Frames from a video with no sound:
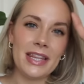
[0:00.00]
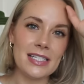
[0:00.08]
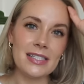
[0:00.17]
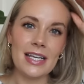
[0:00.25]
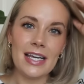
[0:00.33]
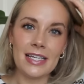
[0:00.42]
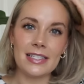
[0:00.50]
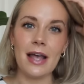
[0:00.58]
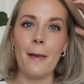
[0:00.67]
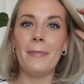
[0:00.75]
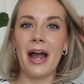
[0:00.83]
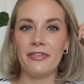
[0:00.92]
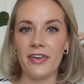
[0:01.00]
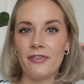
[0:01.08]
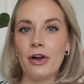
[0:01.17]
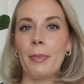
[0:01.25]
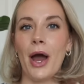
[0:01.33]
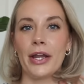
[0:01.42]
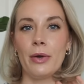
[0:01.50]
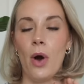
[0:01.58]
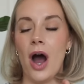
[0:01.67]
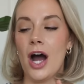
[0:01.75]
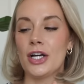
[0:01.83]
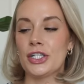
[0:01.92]
this is my favorite body
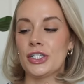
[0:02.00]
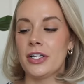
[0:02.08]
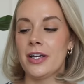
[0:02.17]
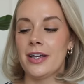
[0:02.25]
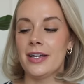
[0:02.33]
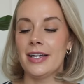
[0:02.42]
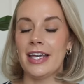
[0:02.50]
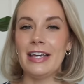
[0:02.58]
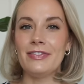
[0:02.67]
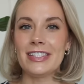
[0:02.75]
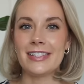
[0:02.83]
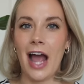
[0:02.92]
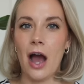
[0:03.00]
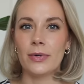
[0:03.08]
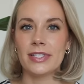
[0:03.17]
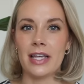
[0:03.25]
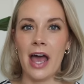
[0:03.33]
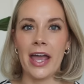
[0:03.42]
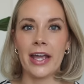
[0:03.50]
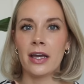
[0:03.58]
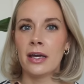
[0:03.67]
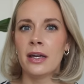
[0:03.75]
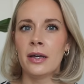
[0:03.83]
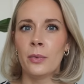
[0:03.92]
wash. Even Scott was like,
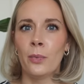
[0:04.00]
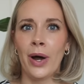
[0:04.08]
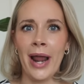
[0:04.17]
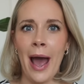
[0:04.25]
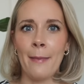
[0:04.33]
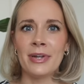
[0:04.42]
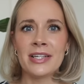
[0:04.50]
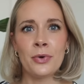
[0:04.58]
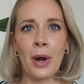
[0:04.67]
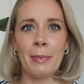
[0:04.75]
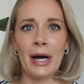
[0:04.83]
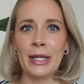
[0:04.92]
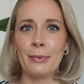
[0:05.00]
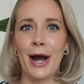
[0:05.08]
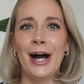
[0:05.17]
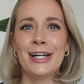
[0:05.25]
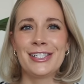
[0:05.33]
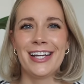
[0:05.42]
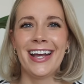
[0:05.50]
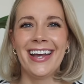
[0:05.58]
what happened to our body wash?